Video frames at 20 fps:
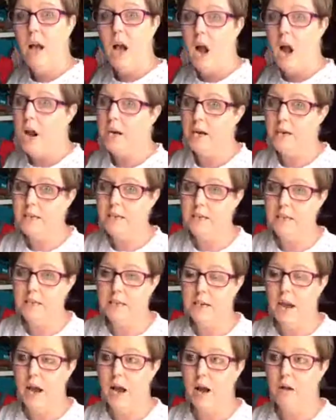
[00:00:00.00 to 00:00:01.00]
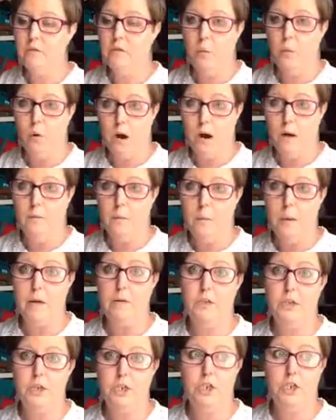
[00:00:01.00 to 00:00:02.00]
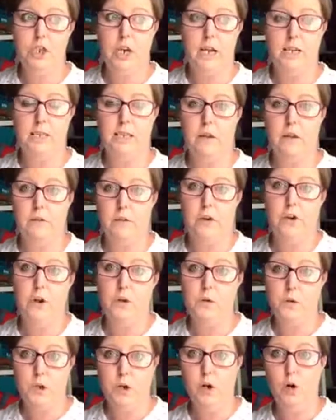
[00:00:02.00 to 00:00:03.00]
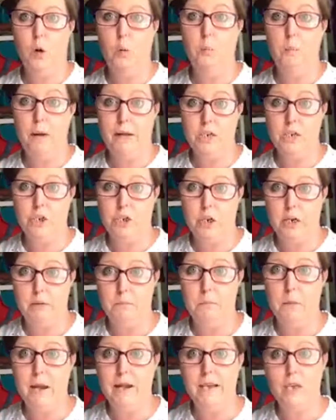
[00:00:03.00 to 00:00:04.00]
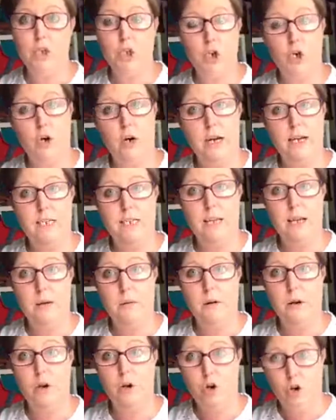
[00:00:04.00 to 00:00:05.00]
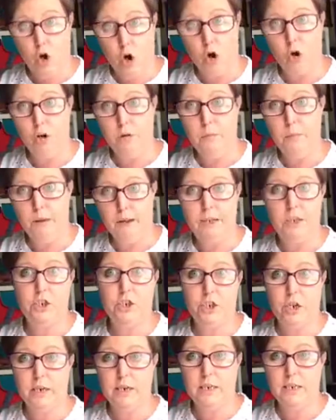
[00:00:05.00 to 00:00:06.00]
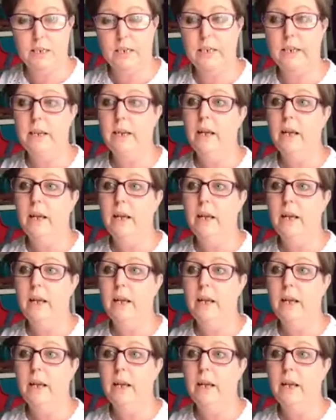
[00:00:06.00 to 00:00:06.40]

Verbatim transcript: and I didn't have what I'm about to suggest if you're using an old bed sheet make sure it's a cotton bed sheet